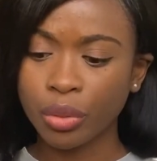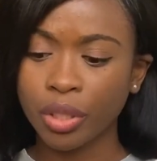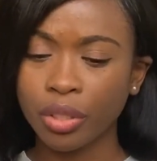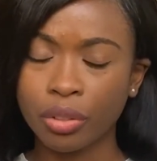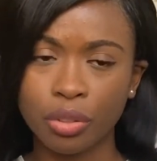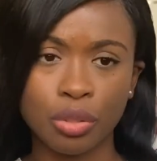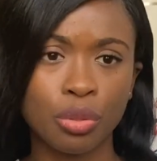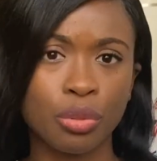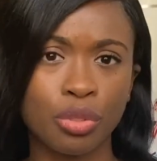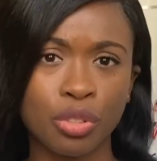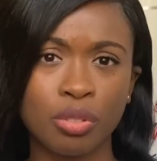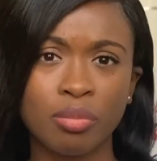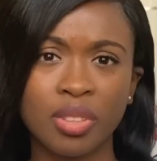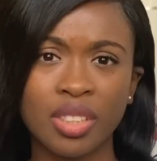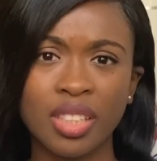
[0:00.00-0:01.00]
social
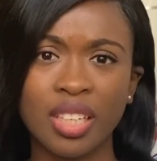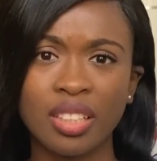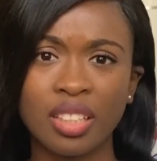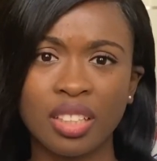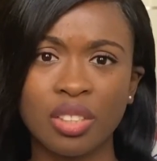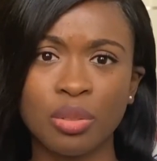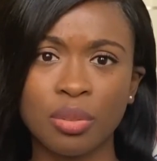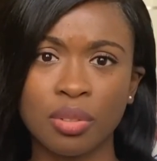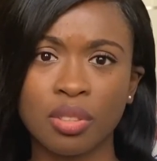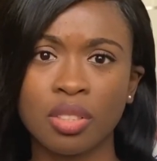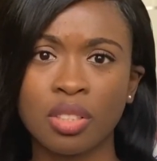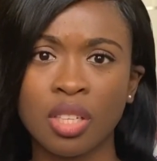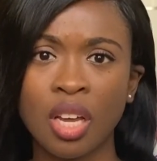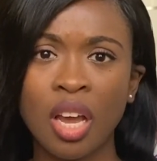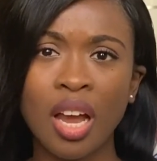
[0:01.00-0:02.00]
media. I think this
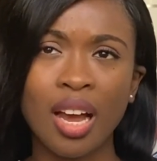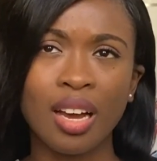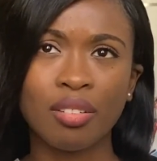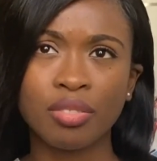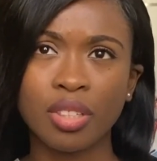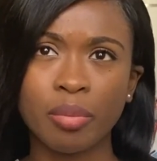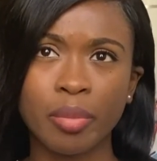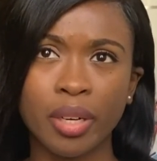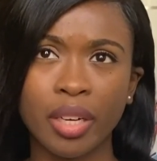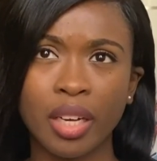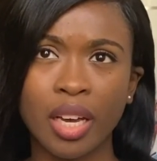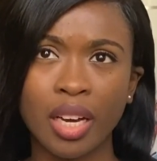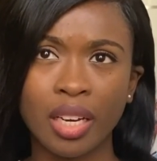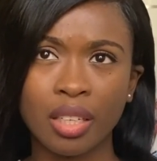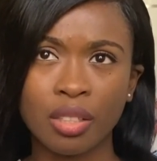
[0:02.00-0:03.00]
was after my
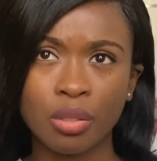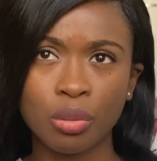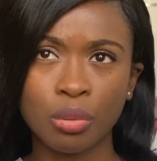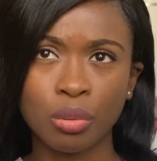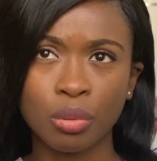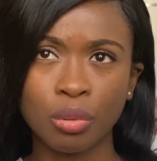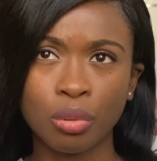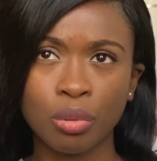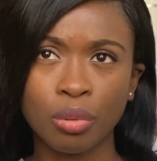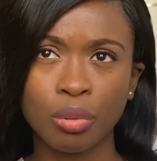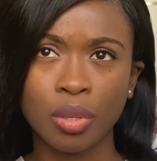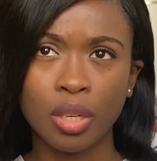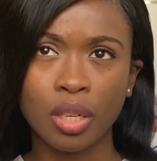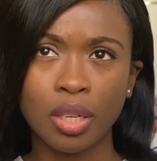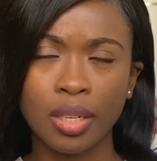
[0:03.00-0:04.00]
high school
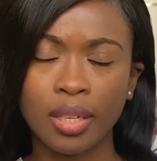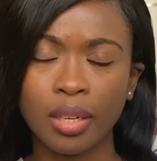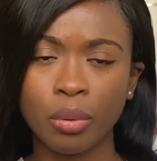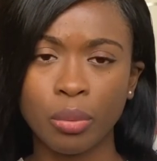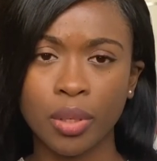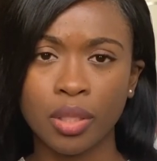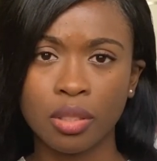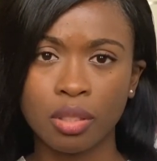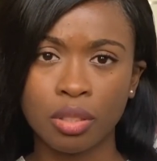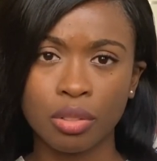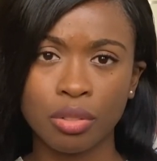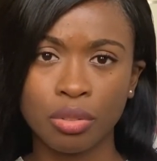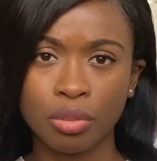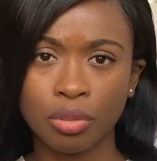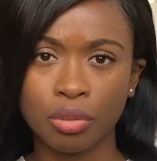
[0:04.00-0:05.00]
and I went
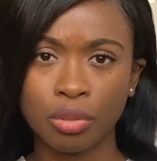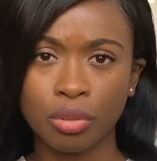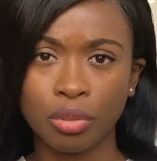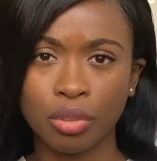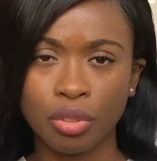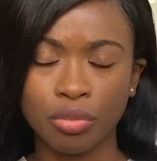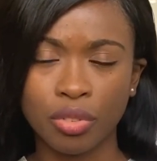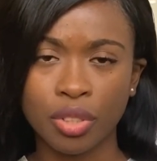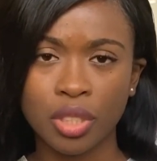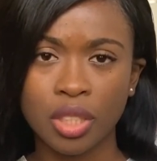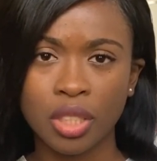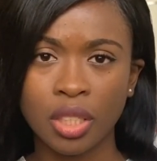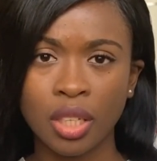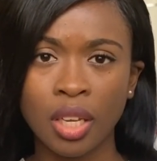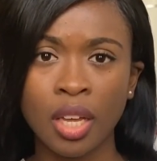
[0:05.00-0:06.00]
into
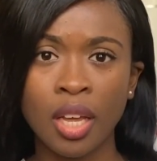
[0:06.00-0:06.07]
university.